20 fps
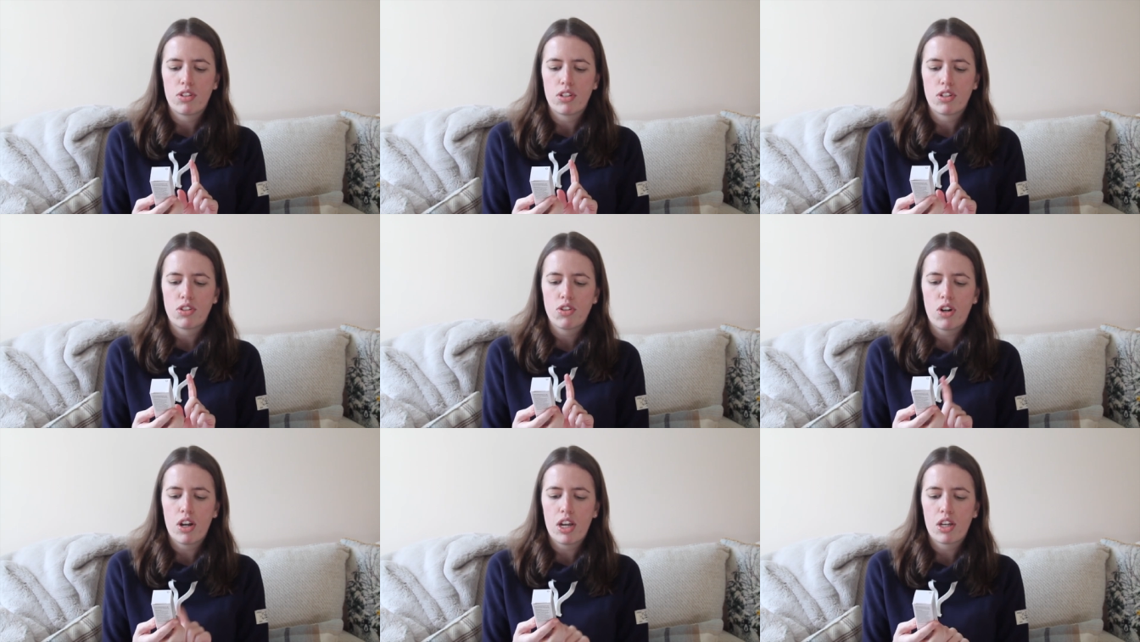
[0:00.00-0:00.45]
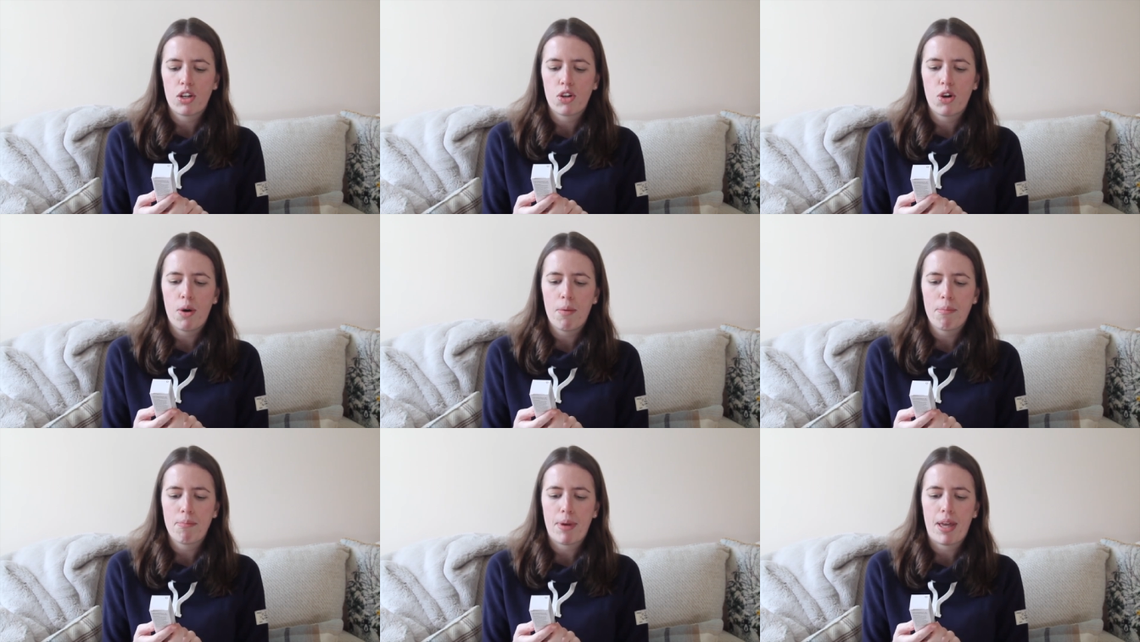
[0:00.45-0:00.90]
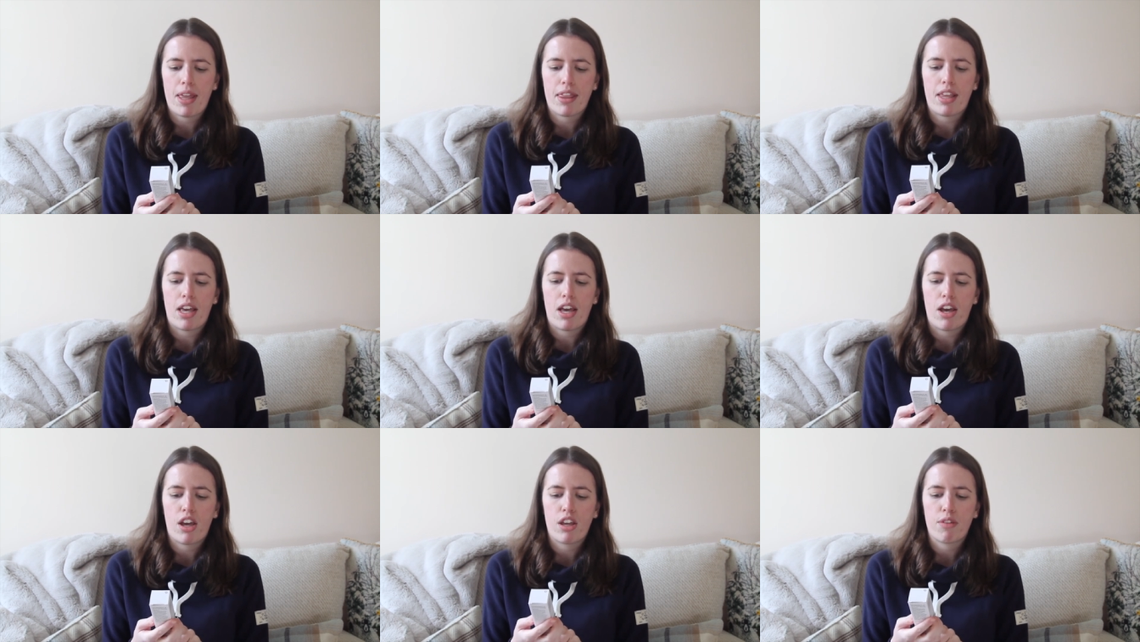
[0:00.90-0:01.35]
To try and combat
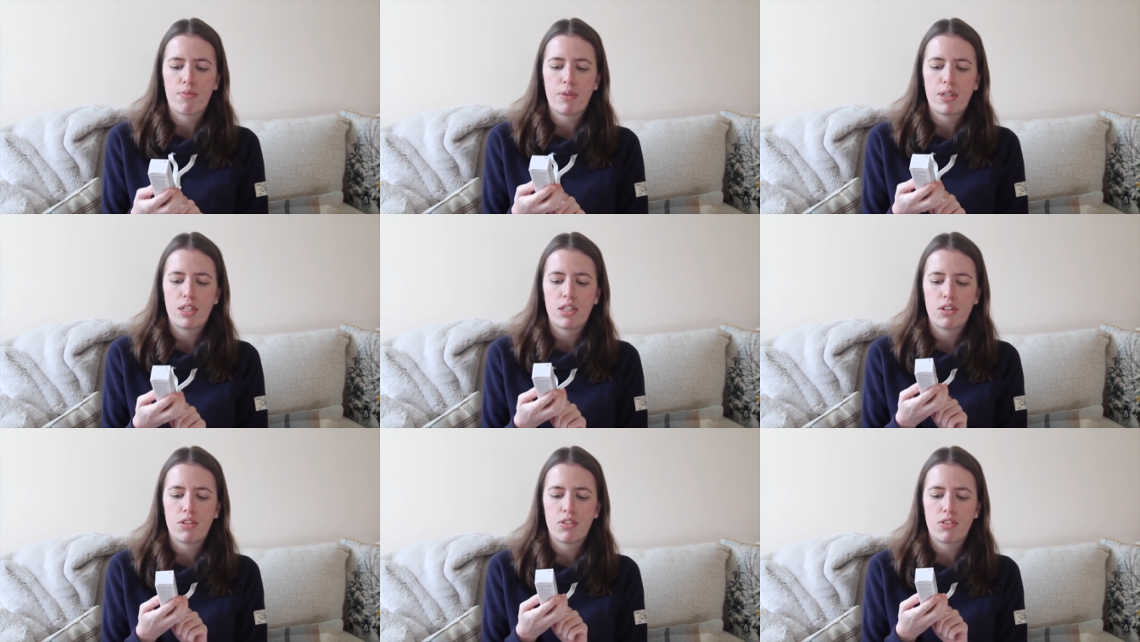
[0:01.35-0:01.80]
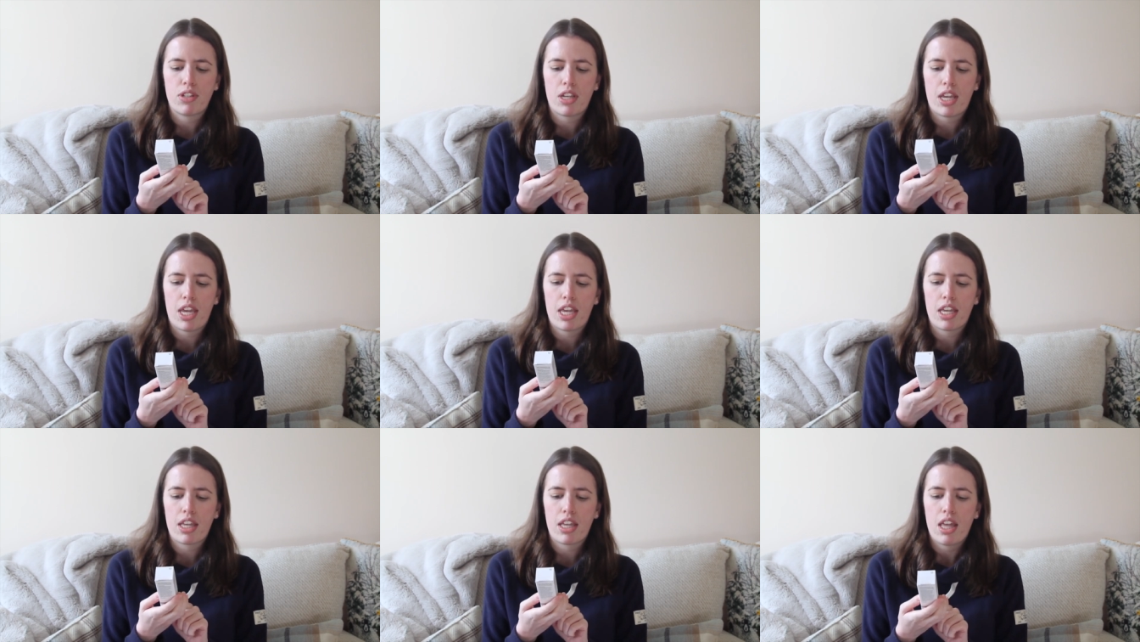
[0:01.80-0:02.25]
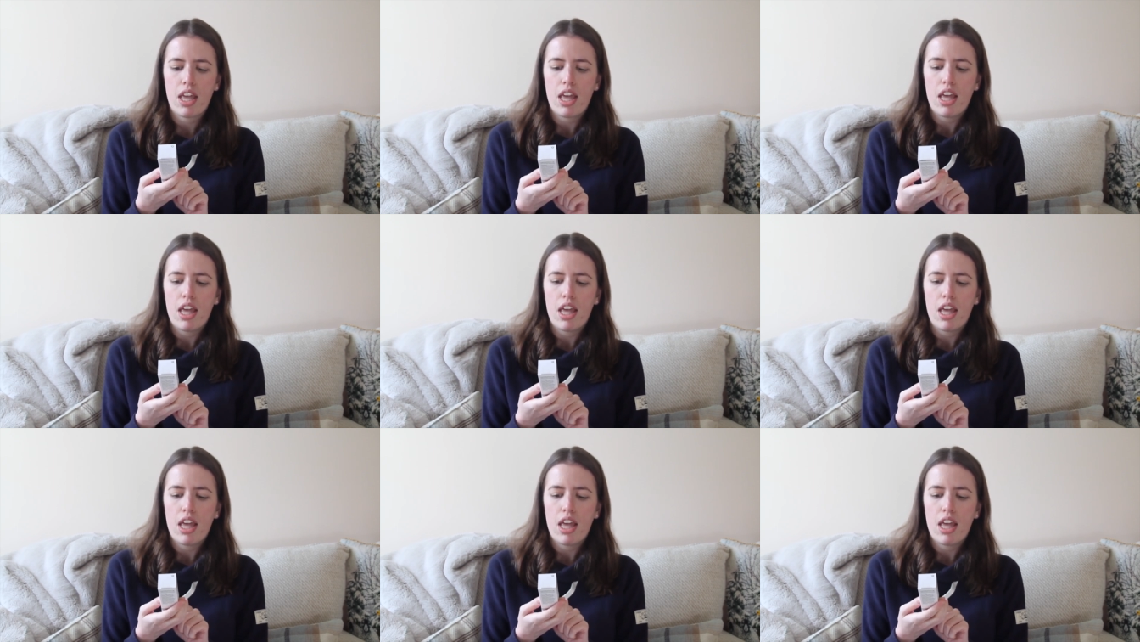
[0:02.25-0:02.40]
that, I've been using